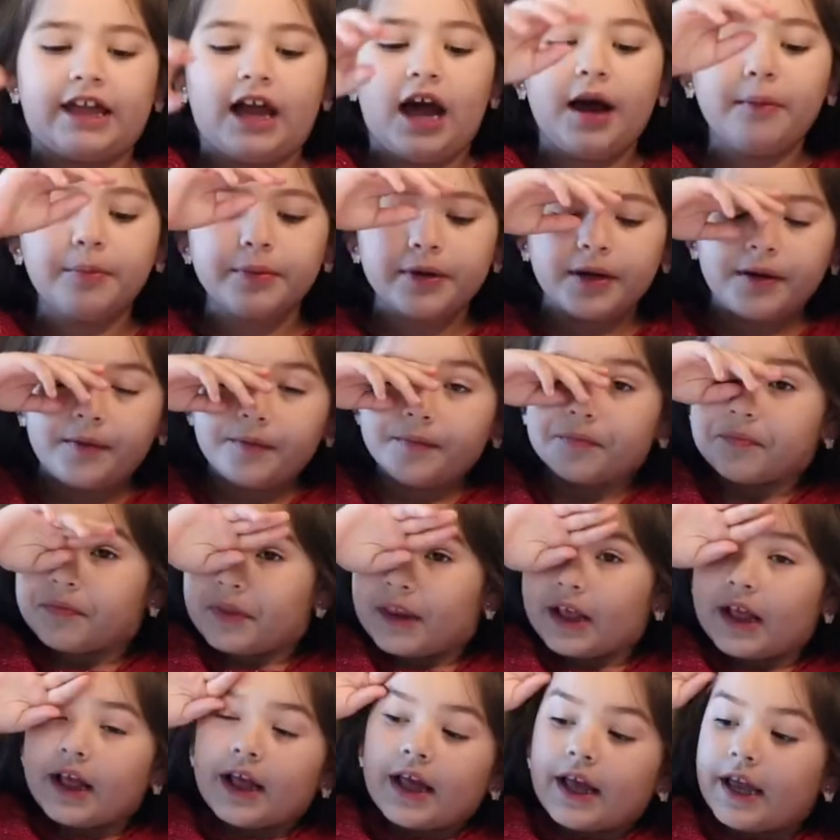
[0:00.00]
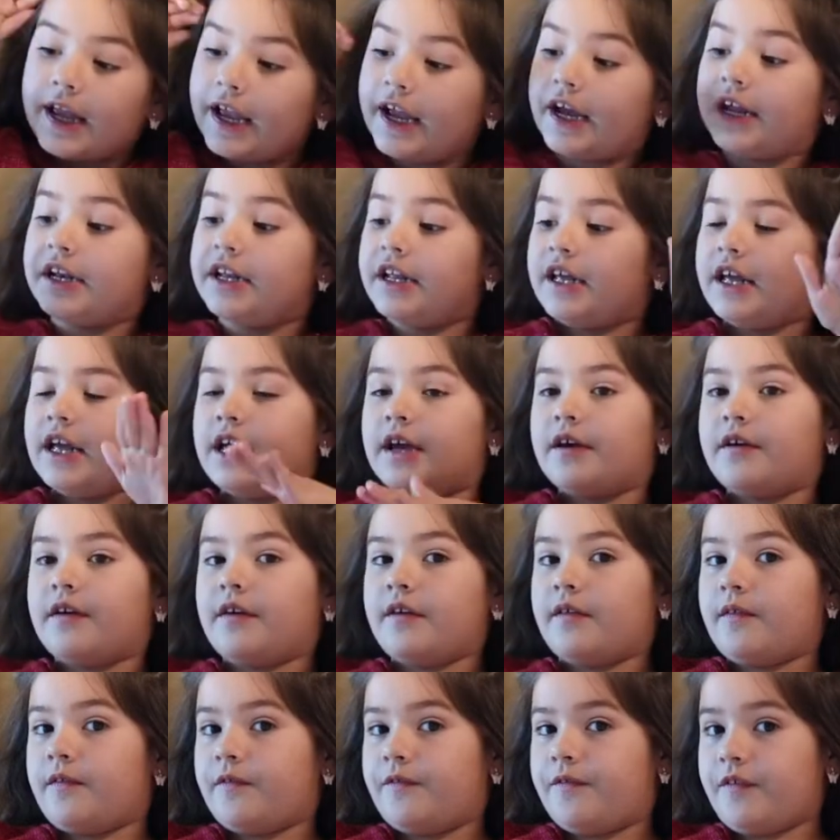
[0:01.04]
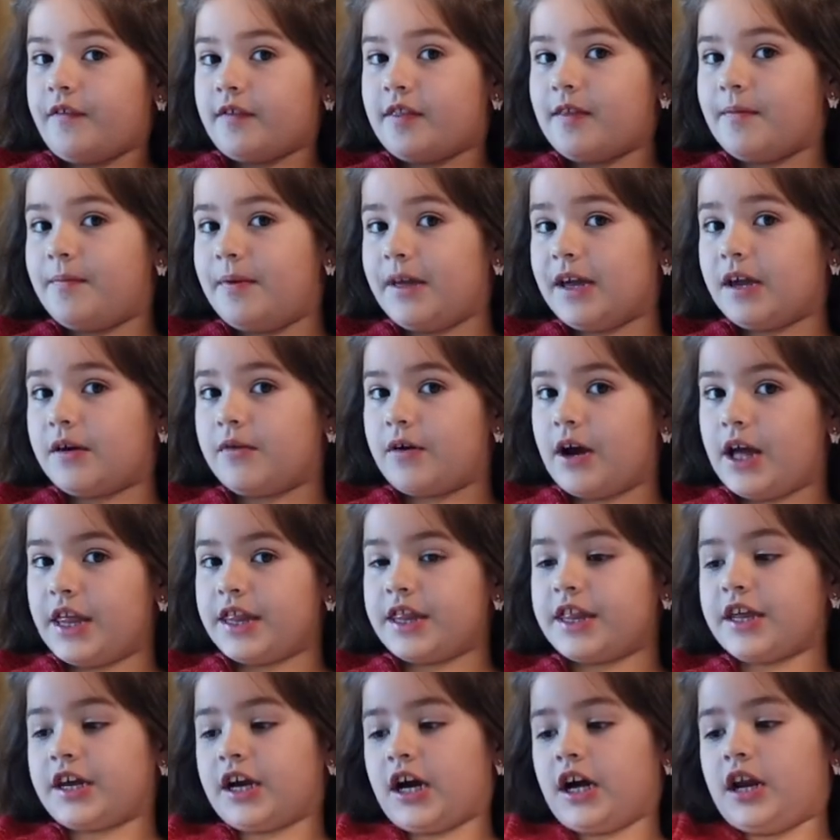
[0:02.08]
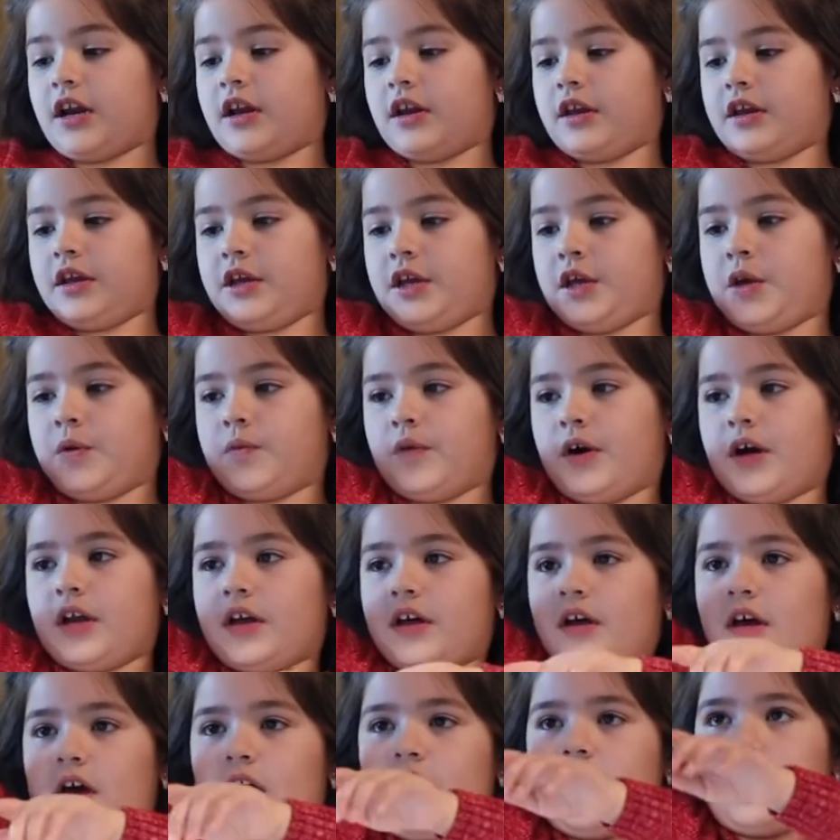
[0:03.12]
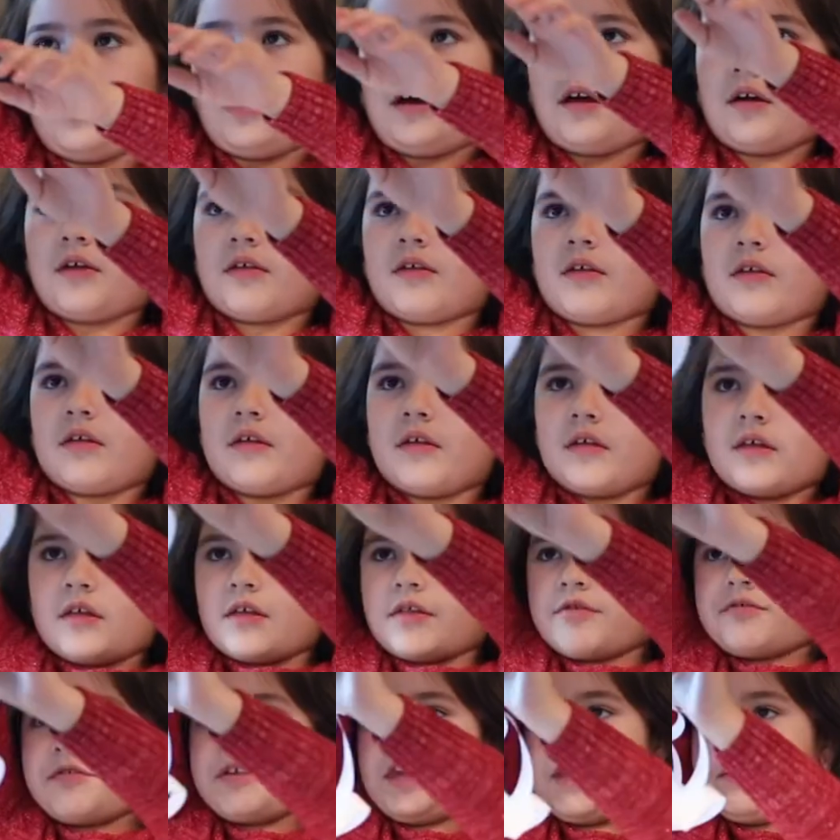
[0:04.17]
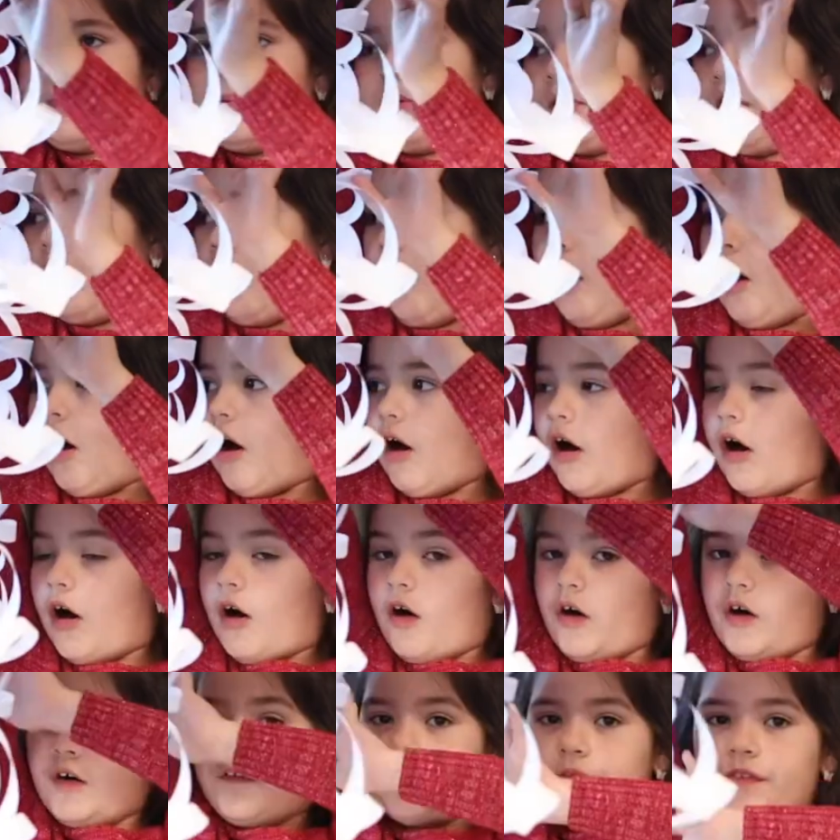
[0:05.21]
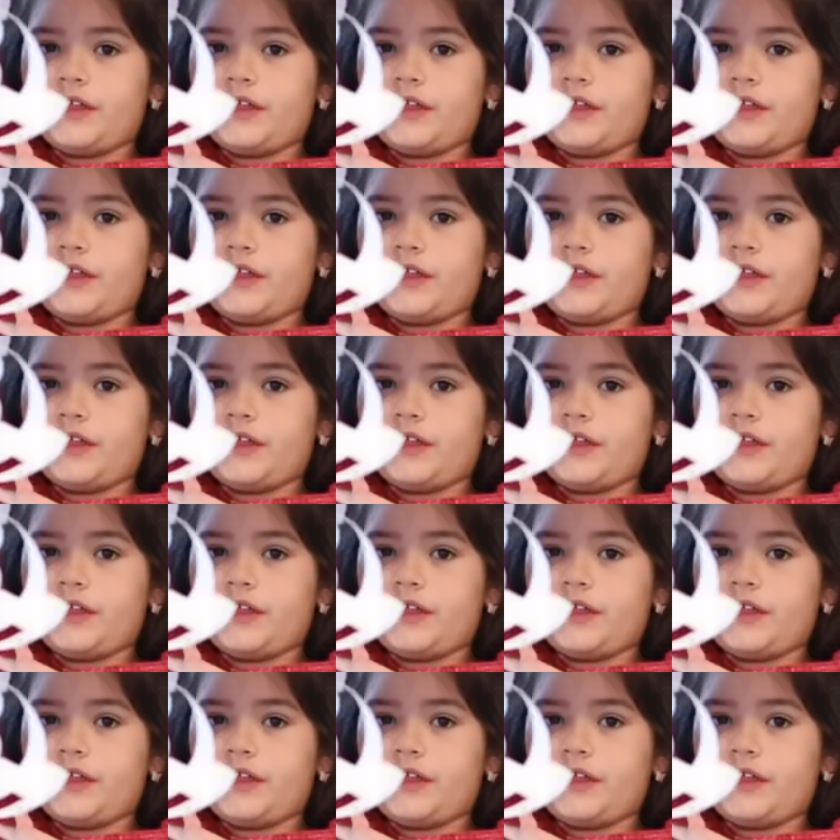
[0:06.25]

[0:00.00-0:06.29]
up. And for the big ones, you want to staple all of